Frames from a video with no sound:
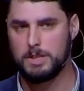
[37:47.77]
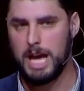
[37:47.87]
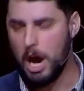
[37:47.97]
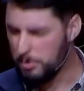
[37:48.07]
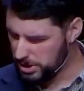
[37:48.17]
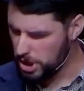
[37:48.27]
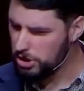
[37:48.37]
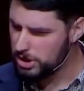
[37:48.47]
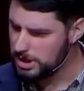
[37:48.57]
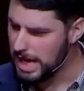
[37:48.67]
to help us
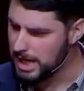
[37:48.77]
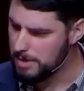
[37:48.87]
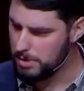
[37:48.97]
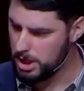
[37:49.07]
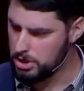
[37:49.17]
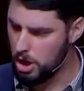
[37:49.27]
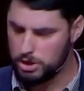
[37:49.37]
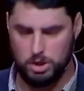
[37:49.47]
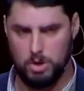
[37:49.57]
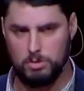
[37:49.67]
understand it, but it's
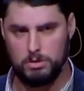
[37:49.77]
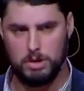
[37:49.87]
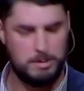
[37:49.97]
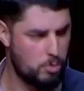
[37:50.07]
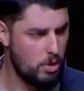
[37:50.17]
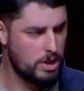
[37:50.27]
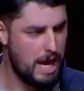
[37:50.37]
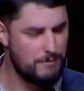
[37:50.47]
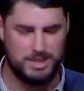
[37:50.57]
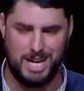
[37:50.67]
also important to
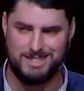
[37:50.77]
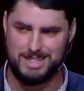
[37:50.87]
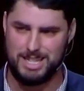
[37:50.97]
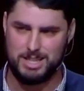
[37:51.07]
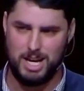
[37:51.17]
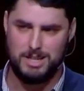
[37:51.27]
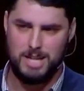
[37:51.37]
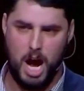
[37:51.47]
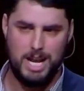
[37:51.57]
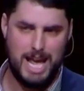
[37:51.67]
emphasize it's a
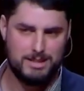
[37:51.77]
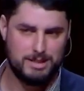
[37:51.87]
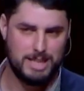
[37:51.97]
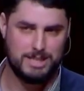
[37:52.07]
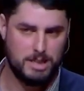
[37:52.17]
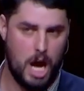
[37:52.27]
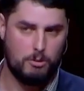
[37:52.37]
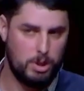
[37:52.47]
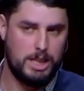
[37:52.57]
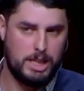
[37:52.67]
non entity. It's not
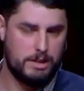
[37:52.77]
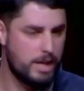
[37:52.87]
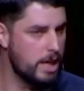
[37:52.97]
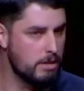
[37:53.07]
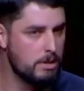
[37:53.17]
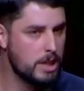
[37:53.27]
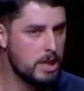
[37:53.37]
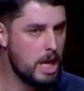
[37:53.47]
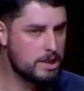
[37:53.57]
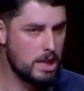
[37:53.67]
really a thing.
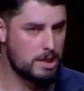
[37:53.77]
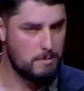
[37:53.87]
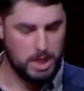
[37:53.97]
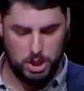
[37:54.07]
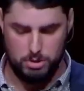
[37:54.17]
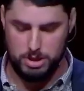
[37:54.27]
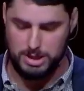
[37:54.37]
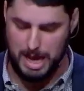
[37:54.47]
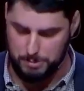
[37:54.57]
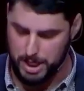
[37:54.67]
It's not something you
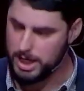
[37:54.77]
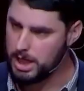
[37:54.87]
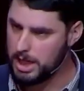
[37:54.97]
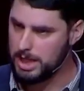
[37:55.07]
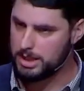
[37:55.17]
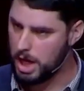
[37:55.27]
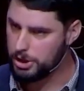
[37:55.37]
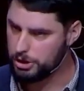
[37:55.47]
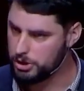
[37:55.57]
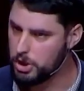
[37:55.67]
step in and it's on
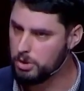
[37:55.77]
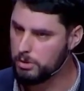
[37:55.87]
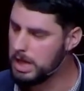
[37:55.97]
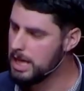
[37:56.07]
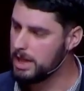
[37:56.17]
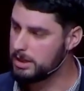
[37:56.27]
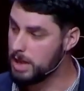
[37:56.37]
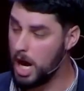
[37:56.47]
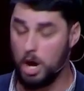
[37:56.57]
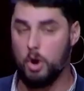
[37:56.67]
your shoe. It's
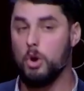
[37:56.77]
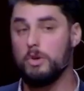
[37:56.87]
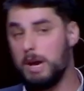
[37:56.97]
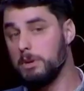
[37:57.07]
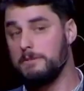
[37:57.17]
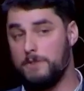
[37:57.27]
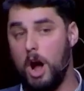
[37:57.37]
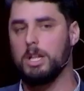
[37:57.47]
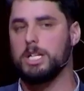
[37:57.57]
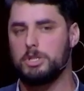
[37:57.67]
not a hole that we
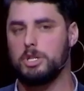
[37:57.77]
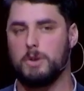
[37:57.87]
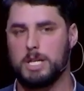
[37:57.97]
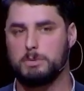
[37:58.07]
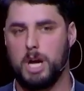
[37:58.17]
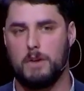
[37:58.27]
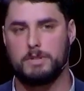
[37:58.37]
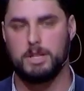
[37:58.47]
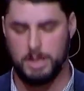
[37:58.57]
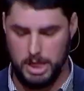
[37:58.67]
fall into, as we
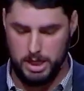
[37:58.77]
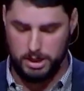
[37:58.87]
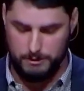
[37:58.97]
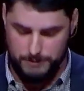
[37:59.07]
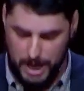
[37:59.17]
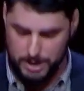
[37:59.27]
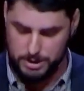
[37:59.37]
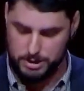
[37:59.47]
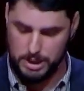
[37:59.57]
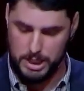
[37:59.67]
often
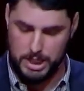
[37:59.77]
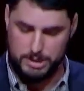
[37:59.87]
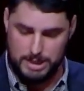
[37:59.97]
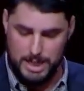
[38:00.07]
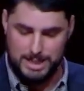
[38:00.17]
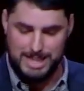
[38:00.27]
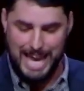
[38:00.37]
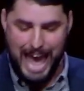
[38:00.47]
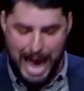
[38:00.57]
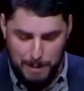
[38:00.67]
confess. Sin is
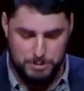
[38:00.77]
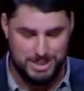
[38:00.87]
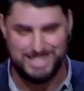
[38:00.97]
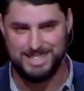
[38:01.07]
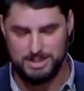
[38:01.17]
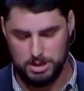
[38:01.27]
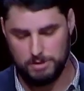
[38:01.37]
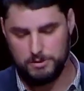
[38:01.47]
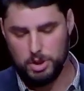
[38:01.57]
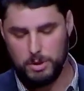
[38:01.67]
the absence
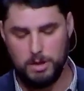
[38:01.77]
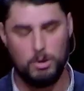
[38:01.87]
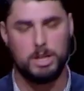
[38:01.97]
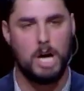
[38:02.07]
of doing what